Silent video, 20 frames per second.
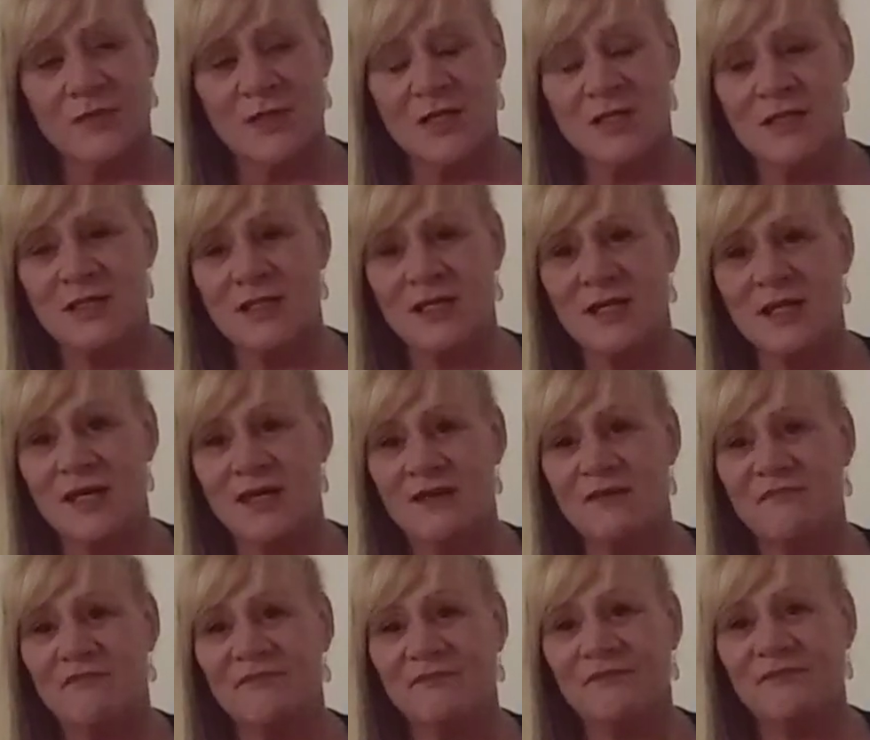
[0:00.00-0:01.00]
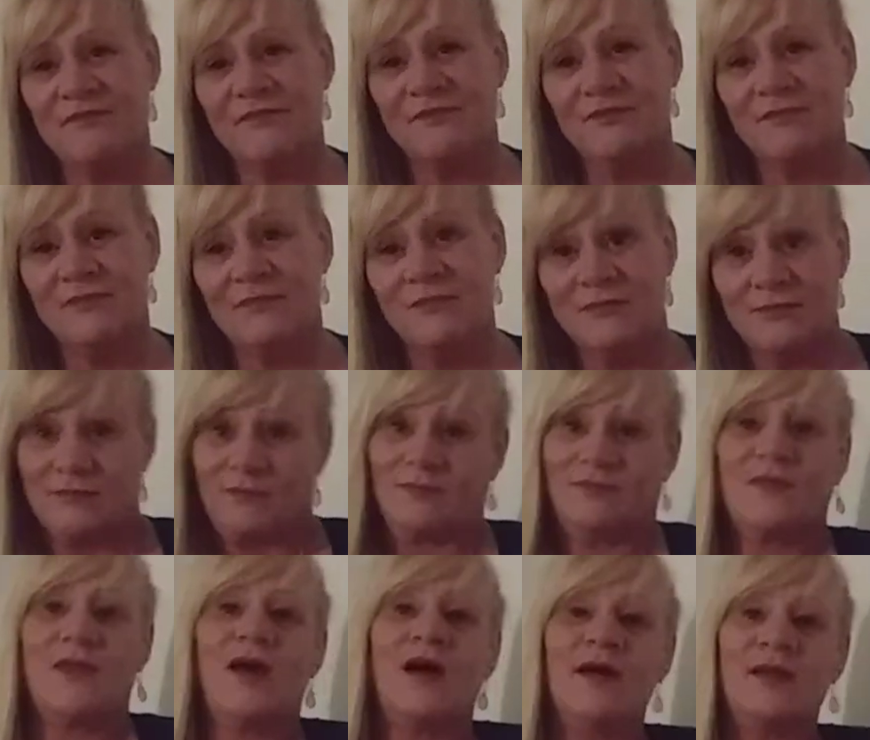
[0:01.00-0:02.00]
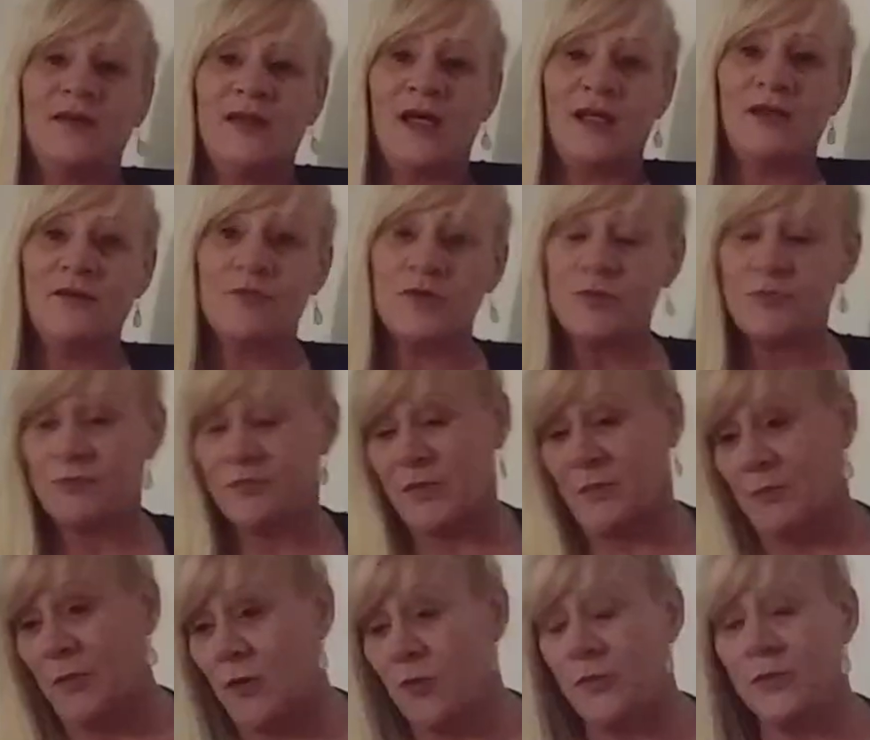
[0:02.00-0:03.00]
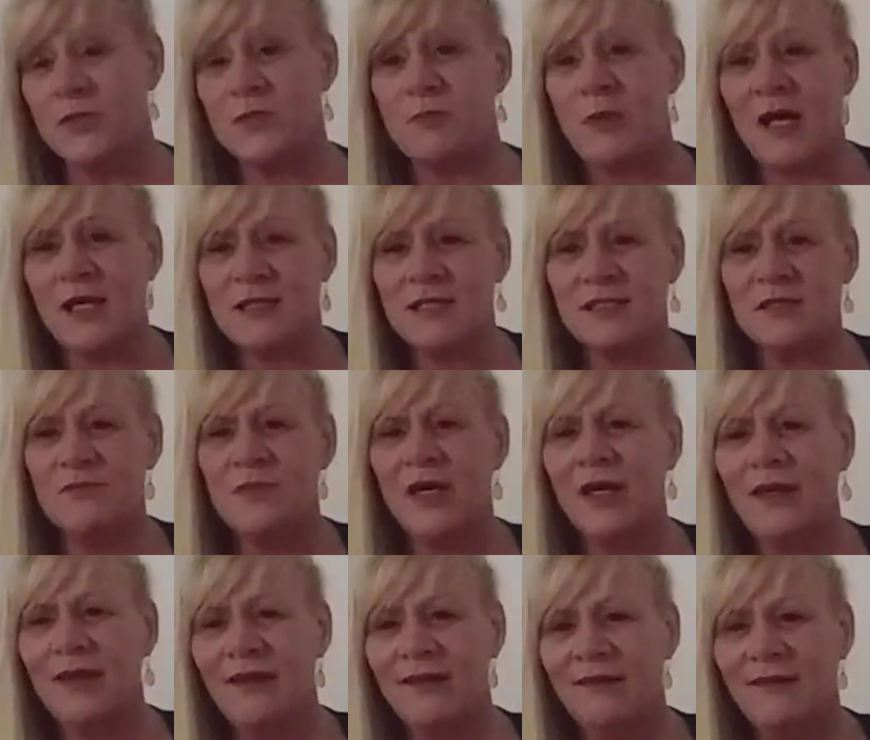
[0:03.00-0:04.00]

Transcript: He did it. And then it was, the book was passed to me.